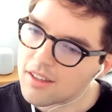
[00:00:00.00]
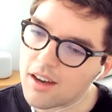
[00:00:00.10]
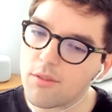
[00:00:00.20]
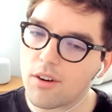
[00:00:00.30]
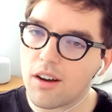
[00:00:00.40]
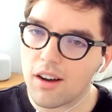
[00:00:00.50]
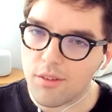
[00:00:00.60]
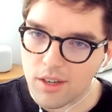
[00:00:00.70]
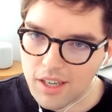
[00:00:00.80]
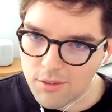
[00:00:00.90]
of
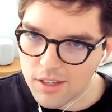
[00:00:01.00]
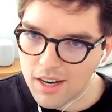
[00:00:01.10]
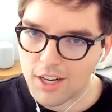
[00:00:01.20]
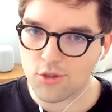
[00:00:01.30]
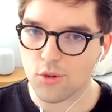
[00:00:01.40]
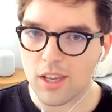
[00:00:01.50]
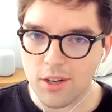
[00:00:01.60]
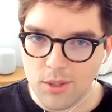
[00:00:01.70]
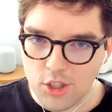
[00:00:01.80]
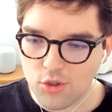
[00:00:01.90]
a given natural
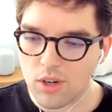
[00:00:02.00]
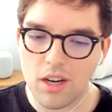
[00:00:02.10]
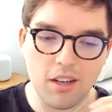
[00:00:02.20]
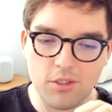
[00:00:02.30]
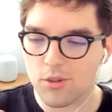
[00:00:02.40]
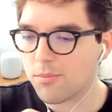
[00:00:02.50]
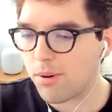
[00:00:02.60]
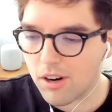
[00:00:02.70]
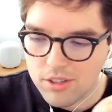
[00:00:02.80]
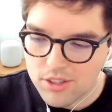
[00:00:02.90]
language string and sort of
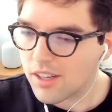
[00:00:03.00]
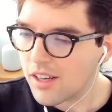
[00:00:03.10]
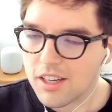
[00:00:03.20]
parse